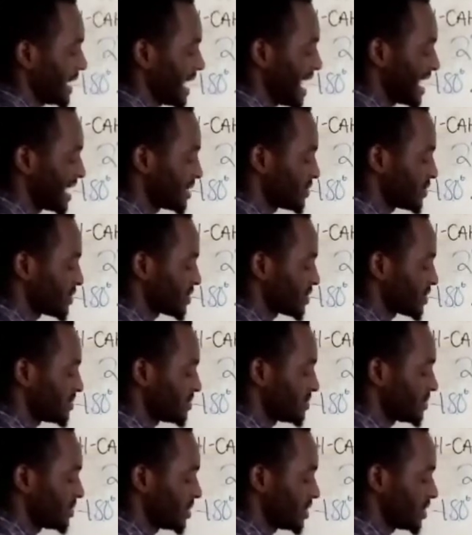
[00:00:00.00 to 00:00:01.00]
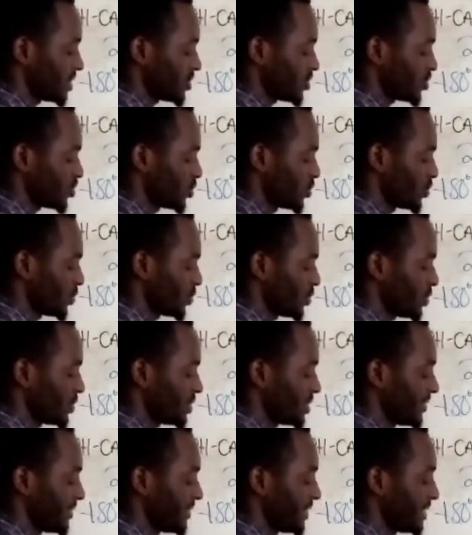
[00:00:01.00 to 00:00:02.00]
And from
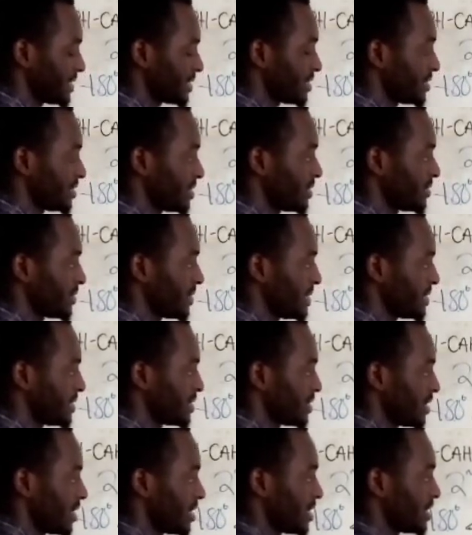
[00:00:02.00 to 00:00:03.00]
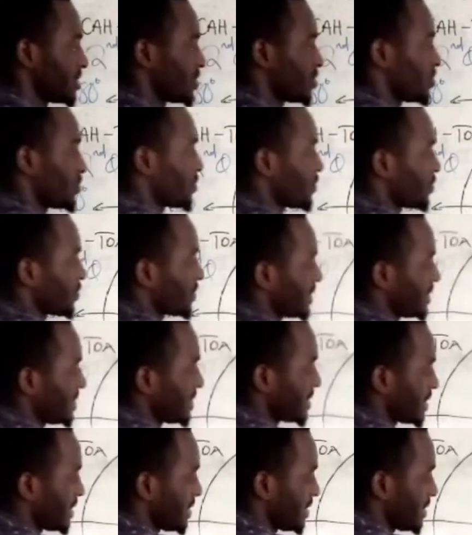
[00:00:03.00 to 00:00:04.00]
270 degrees to
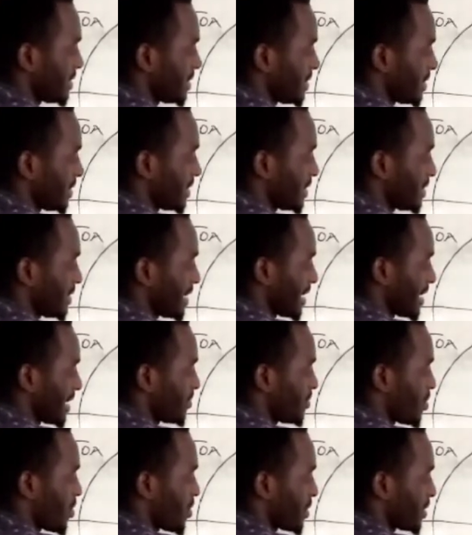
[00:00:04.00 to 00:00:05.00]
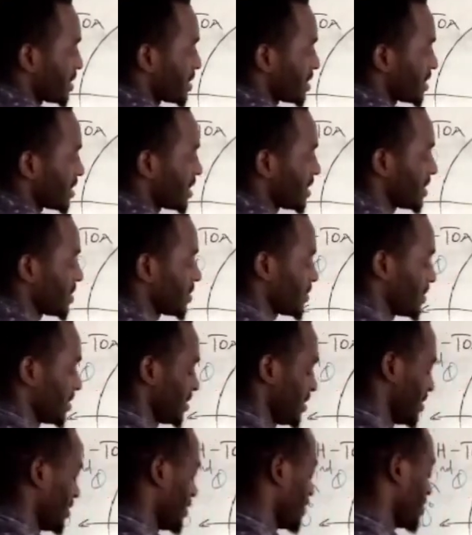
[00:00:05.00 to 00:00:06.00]
360, the starting point, which
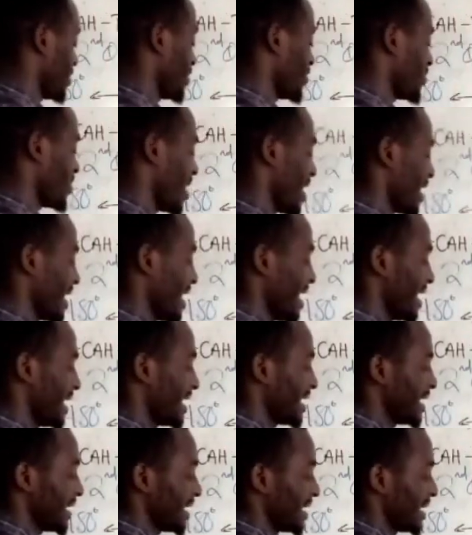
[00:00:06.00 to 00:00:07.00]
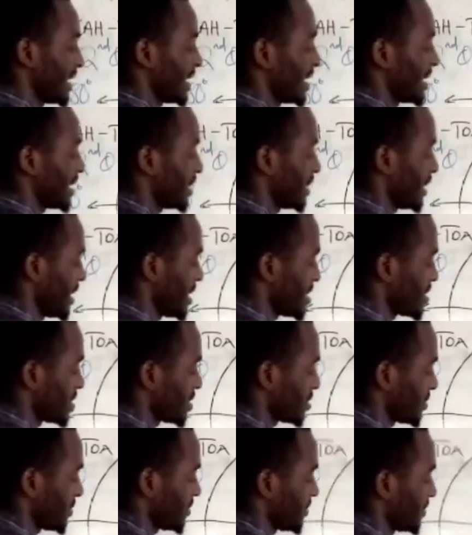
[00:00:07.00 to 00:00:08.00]
is the 0 again, is
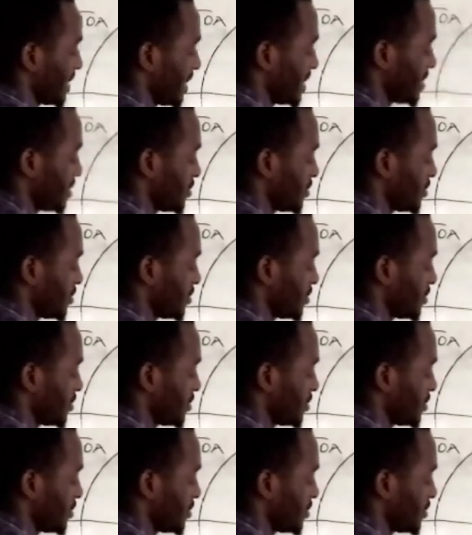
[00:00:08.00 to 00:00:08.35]
referred to